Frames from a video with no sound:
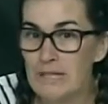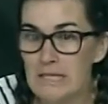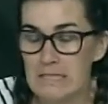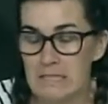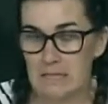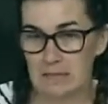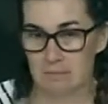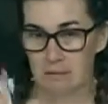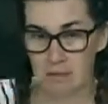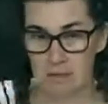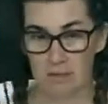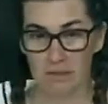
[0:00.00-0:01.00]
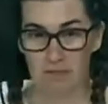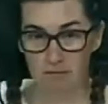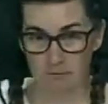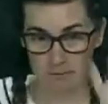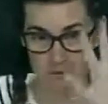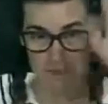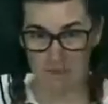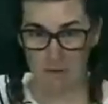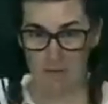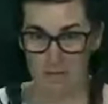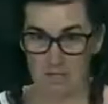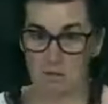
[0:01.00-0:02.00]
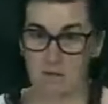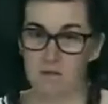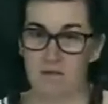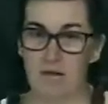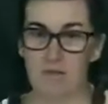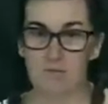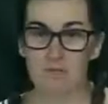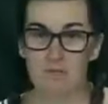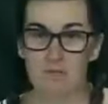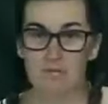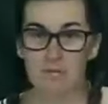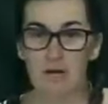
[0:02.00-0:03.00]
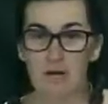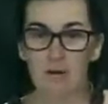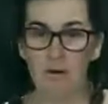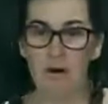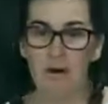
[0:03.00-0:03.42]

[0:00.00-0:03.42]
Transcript: He's the person who sets up this whole sound studio.